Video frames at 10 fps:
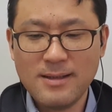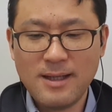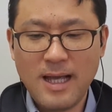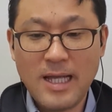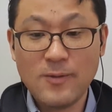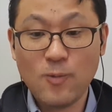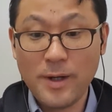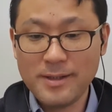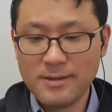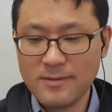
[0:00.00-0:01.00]
and
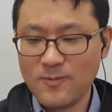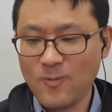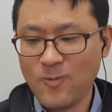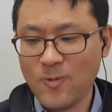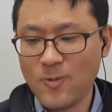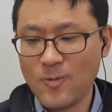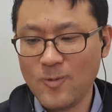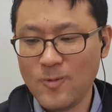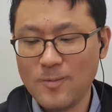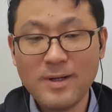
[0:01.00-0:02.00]
waited for
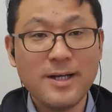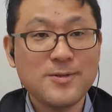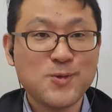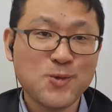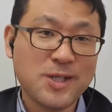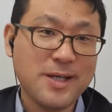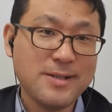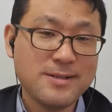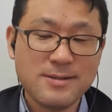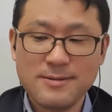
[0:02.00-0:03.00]
my
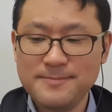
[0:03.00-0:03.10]
suitcase.